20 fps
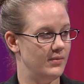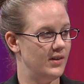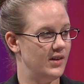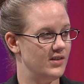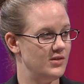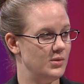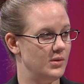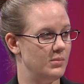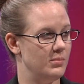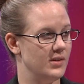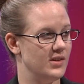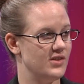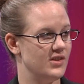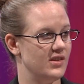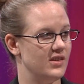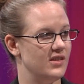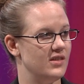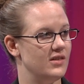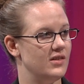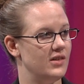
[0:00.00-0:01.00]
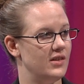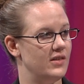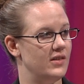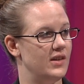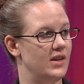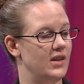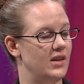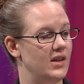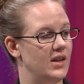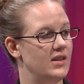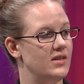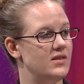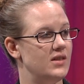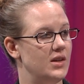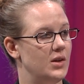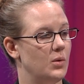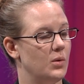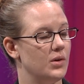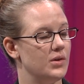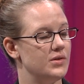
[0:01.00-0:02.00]
as you had mentioned, the
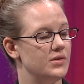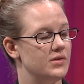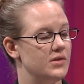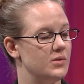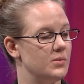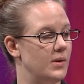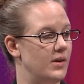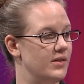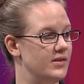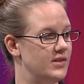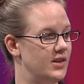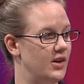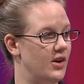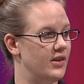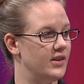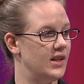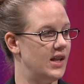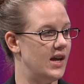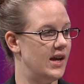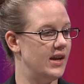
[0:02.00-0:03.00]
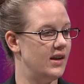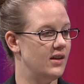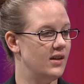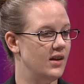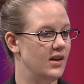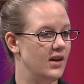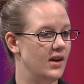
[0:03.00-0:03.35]
in-seat courses as well as the online.